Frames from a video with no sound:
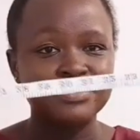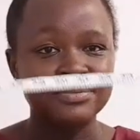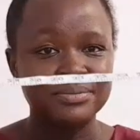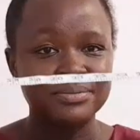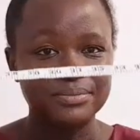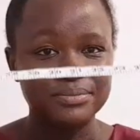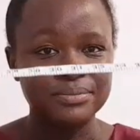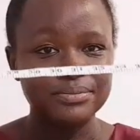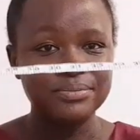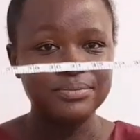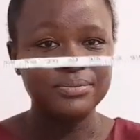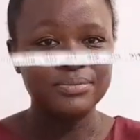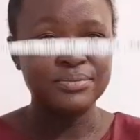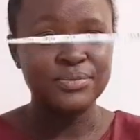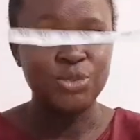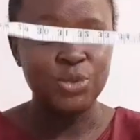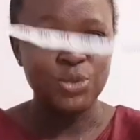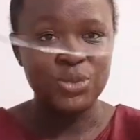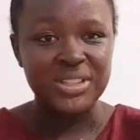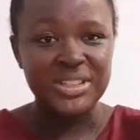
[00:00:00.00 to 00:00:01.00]
You
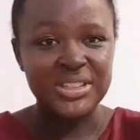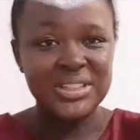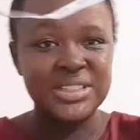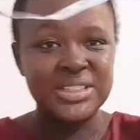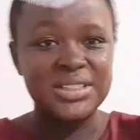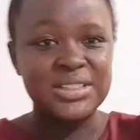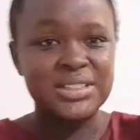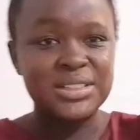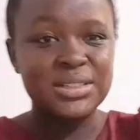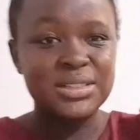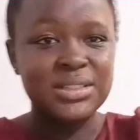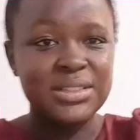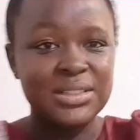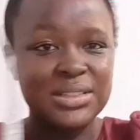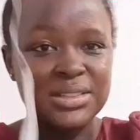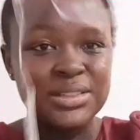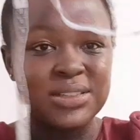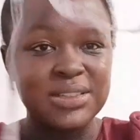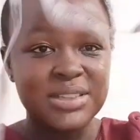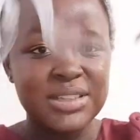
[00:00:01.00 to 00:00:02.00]
see
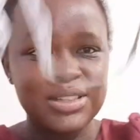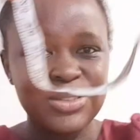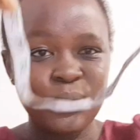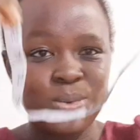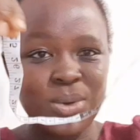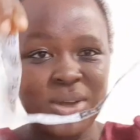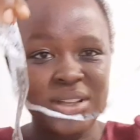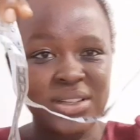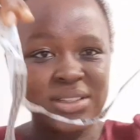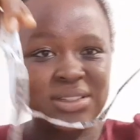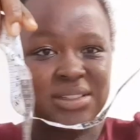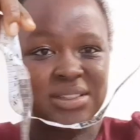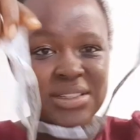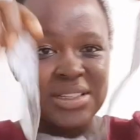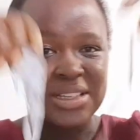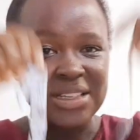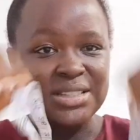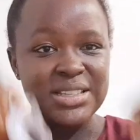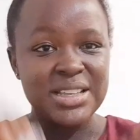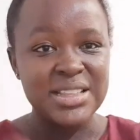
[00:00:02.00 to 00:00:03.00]
this one?
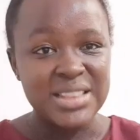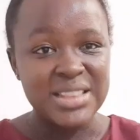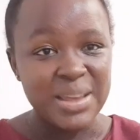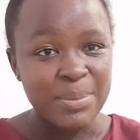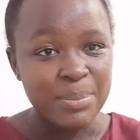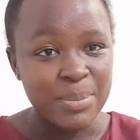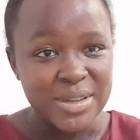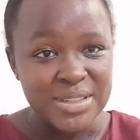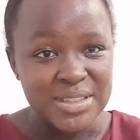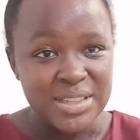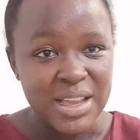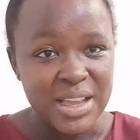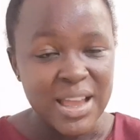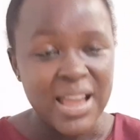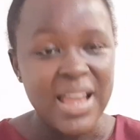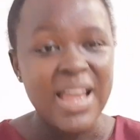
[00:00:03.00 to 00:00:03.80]
It's a tape measure.